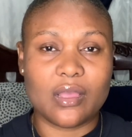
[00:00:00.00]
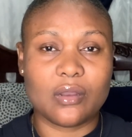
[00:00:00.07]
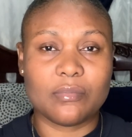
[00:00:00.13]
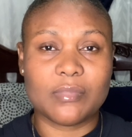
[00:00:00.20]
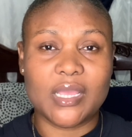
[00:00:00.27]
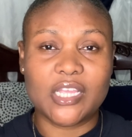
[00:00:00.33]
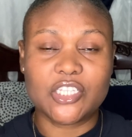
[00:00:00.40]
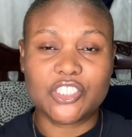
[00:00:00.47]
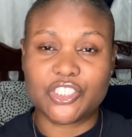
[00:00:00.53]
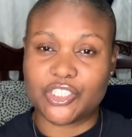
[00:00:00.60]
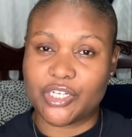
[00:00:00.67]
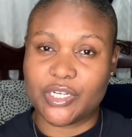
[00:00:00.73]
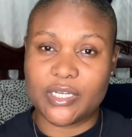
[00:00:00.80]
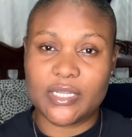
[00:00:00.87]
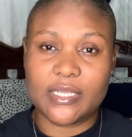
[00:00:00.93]
on my
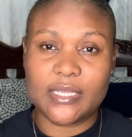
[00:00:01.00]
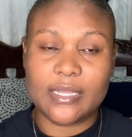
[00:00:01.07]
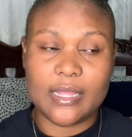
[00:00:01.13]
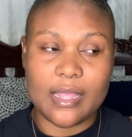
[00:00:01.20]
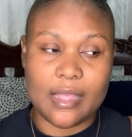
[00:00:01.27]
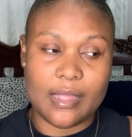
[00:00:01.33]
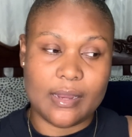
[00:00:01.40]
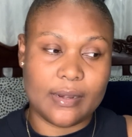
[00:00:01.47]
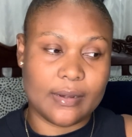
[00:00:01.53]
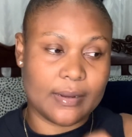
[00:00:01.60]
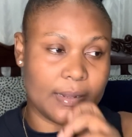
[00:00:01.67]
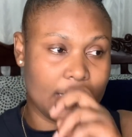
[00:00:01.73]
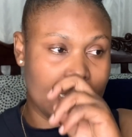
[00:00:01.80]
journey and